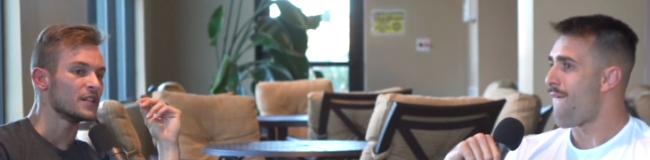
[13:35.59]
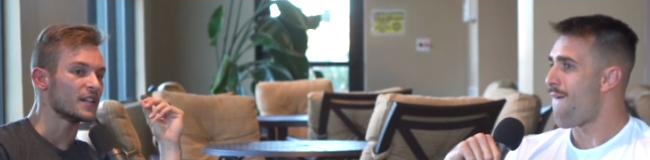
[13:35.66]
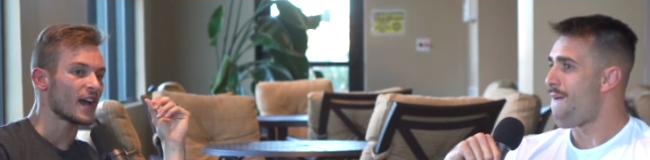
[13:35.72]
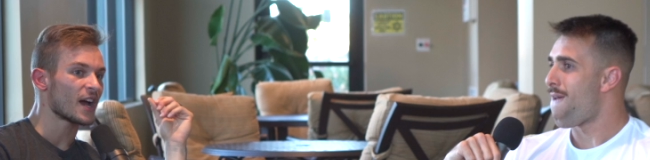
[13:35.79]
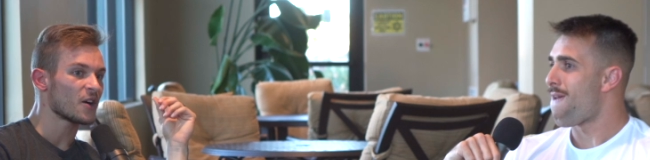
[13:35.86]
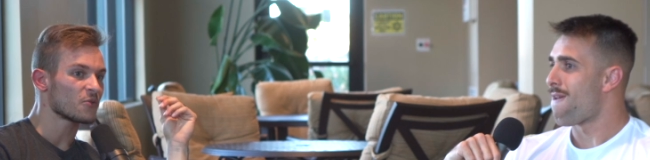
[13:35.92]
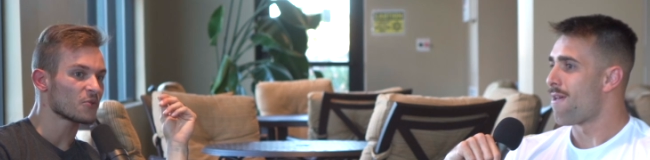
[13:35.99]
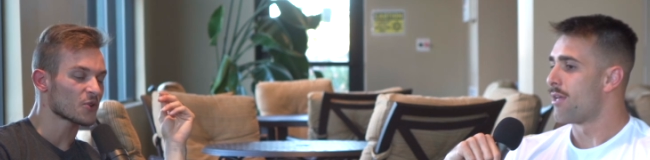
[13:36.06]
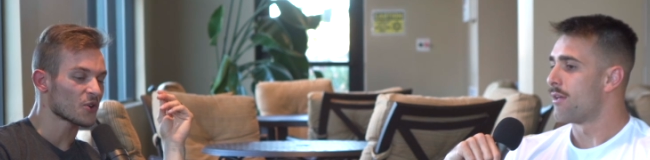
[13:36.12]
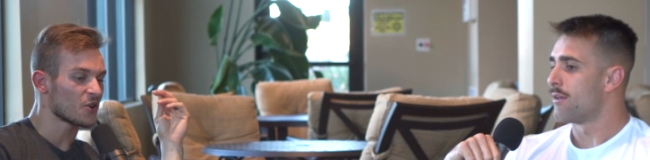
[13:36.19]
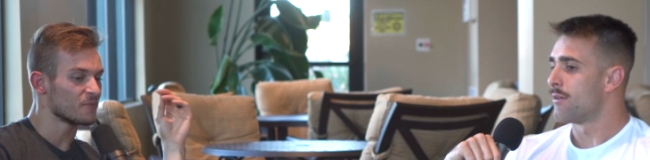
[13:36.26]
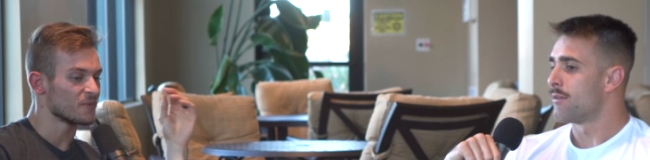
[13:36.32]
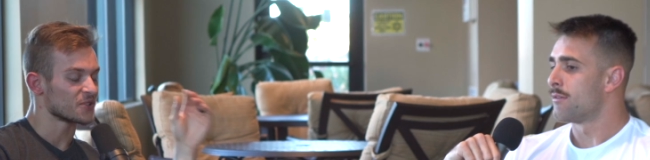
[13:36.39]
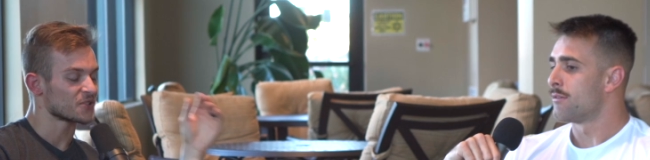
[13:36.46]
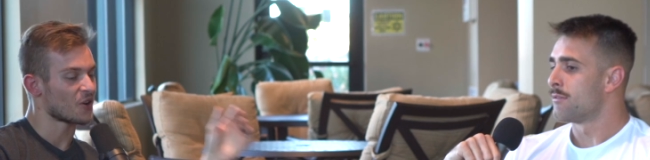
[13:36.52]
Speaker 1: now we're
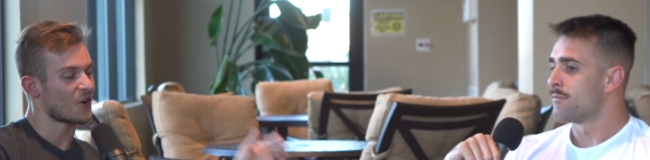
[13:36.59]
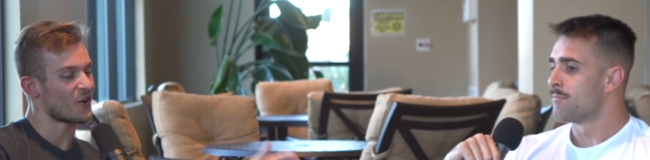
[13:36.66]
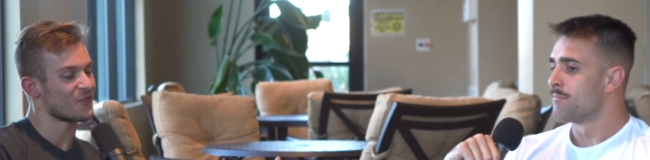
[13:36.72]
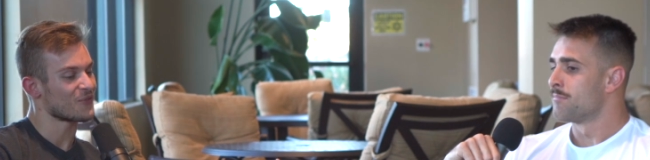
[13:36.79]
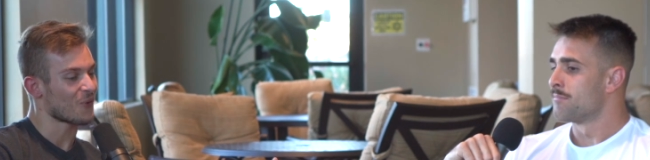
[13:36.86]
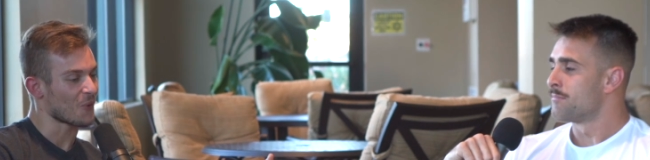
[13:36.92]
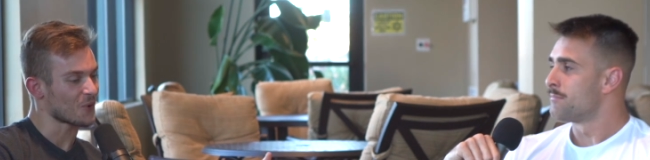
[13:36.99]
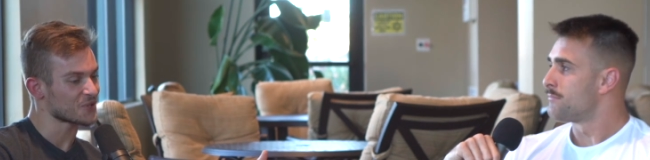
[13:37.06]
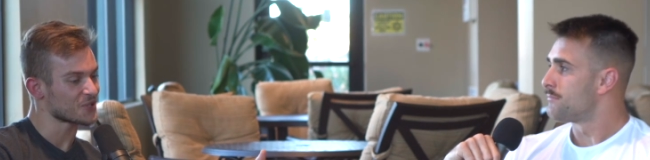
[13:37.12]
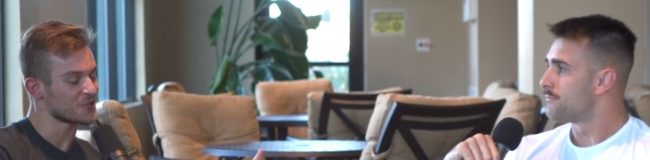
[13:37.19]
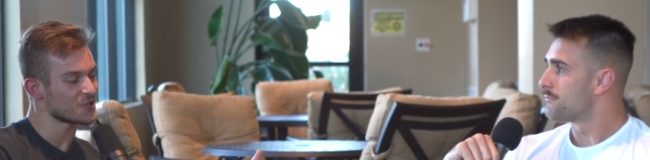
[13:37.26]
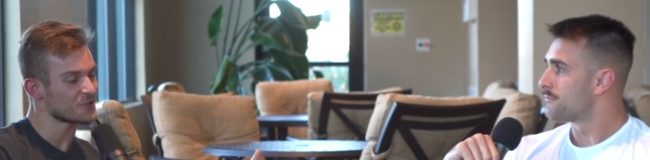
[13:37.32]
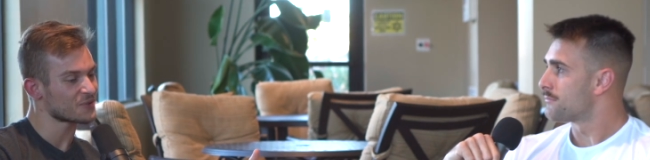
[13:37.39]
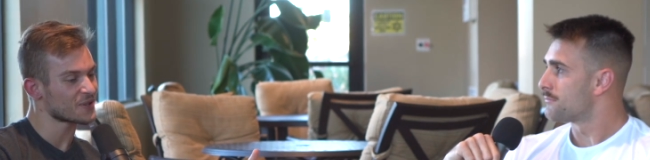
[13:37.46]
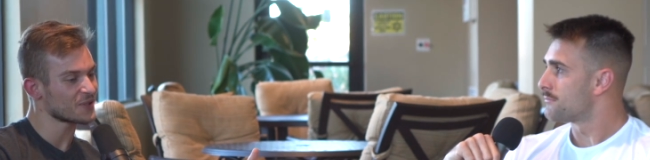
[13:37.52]
almost all forced to
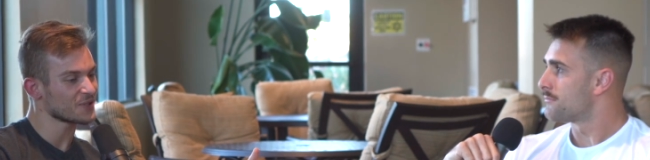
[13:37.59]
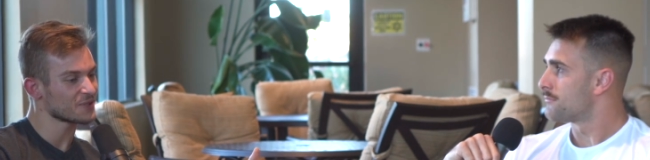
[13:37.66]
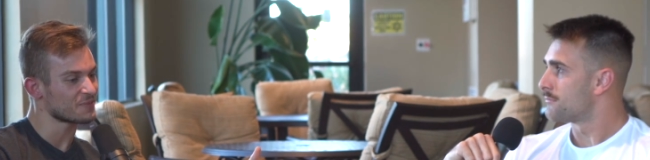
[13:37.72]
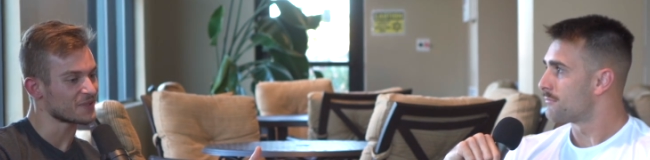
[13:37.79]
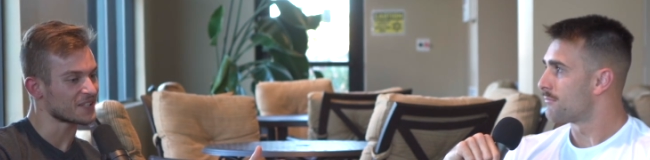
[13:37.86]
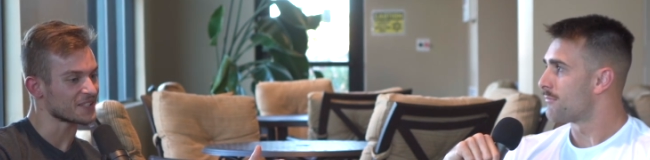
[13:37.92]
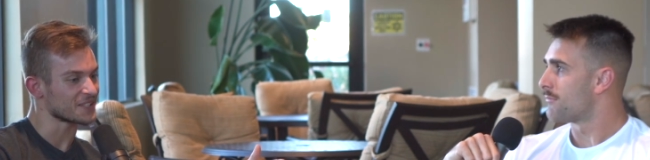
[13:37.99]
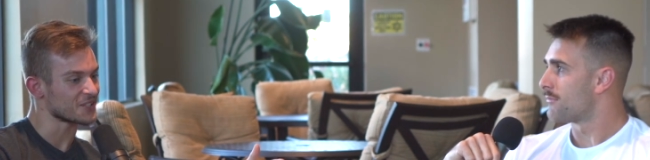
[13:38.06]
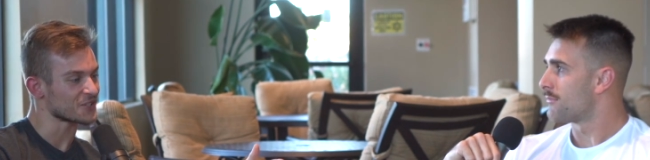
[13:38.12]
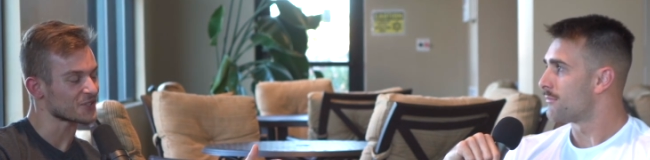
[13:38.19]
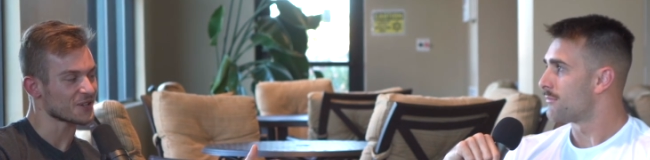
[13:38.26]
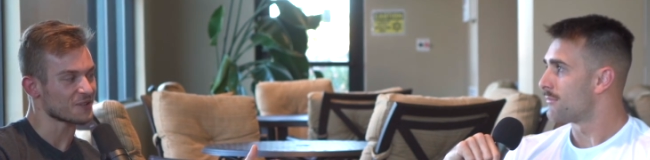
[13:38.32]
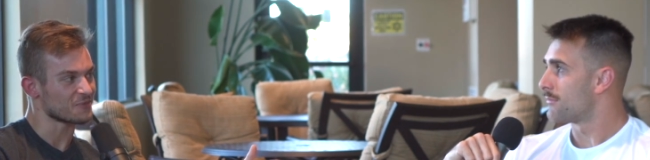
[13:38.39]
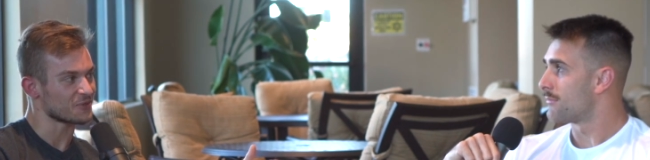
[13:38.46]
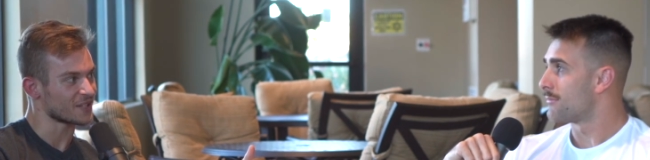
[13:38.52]
do reels because
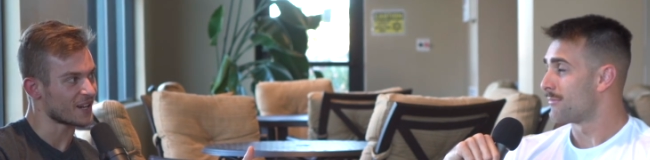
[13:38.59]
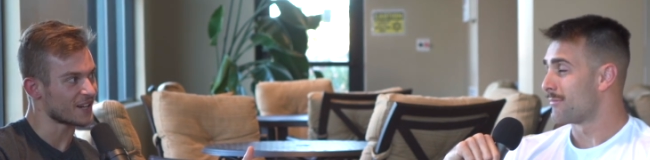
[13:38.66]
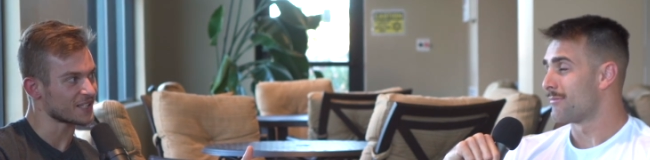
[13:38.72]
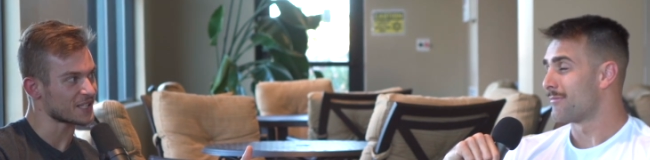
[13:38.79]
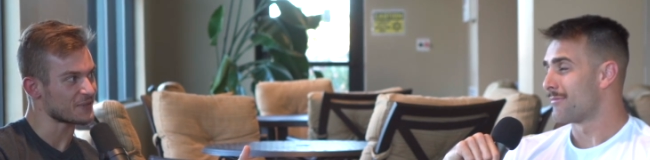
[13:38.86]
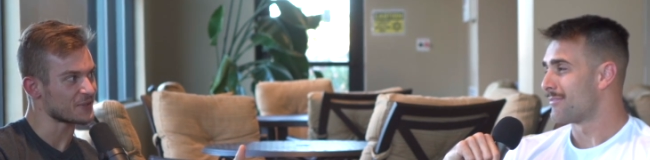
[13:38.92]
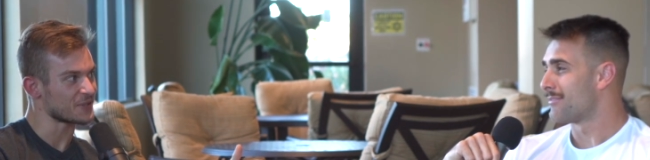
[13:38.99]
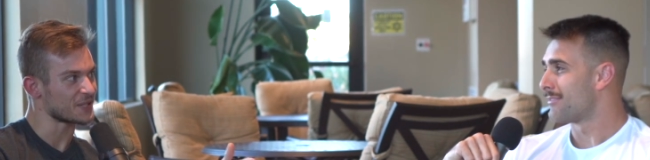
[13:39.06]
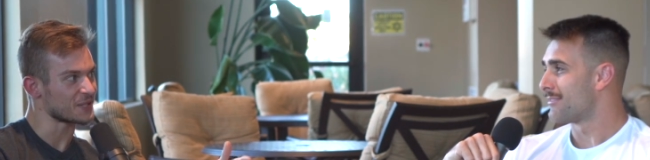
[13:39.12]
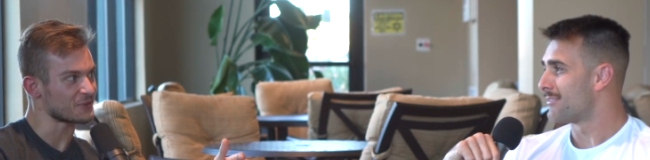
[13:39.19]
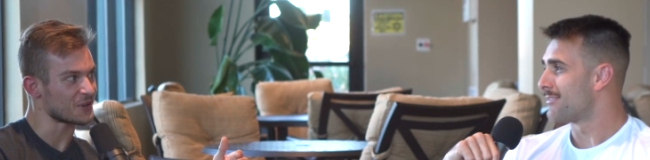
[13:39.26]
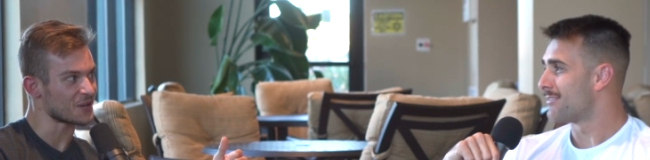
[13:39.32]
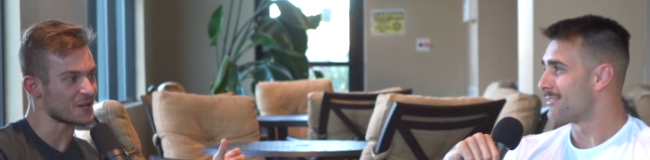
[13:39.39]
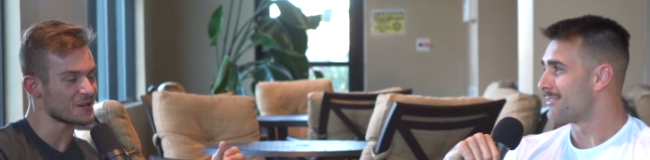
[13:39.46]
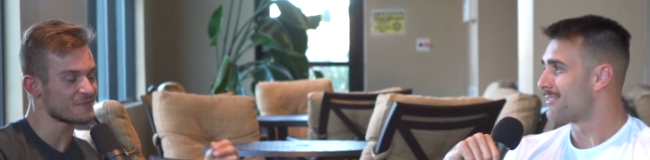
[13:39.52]
instagram will not give you any
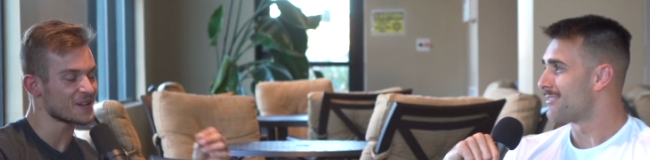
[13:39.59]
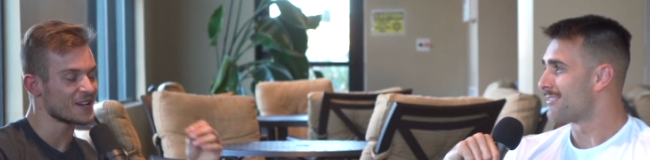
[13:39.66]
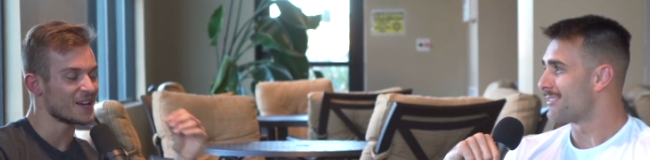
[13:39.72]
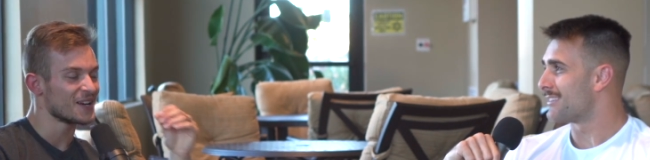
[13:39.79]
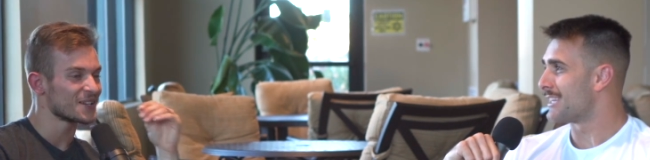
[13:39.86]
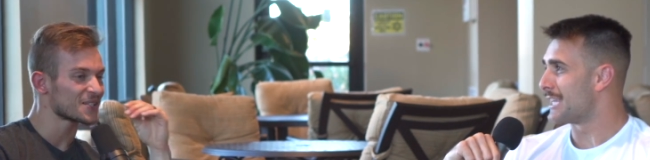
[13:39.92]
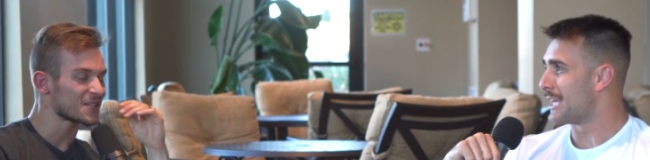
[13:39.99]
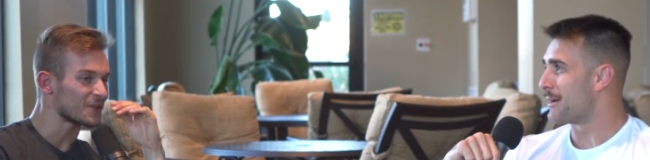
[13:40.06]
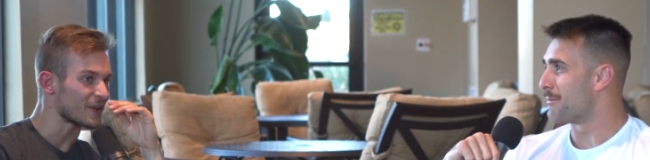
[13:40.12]
rub yeah.